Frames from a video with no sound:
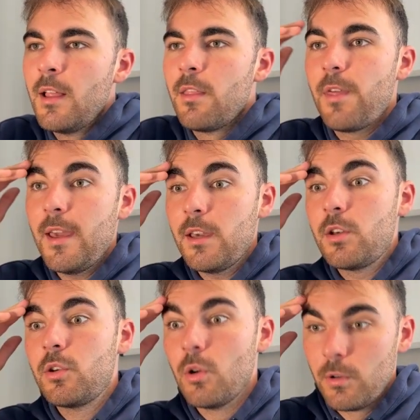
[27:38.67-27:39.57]
Thank
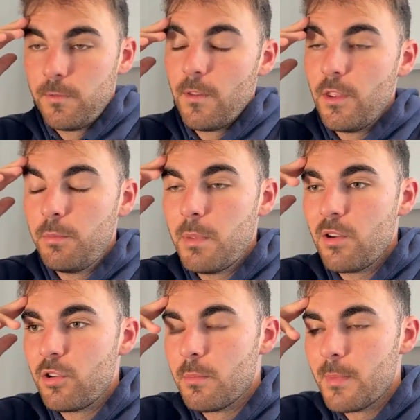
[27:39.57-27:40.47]
God for this
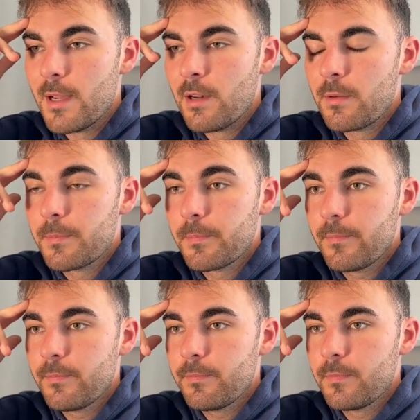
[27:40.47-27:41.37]
bishop, man.
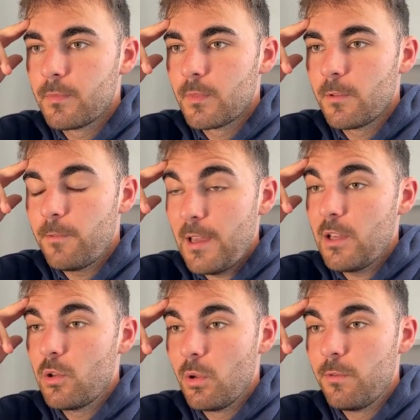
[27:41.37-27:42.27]

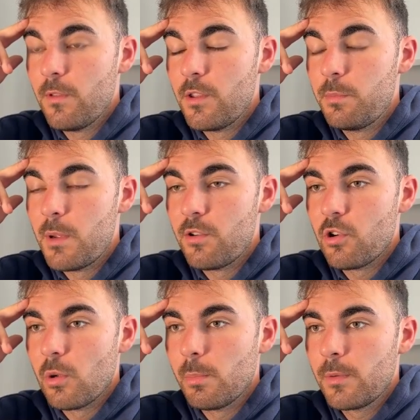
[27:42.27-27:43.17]
Thank God for this bishop.